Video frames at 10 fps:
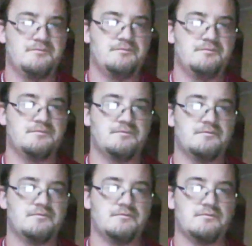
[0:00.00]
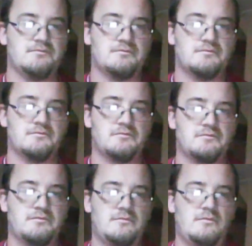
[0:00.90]

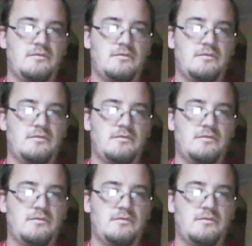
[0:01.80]
No one is speaking in this clip.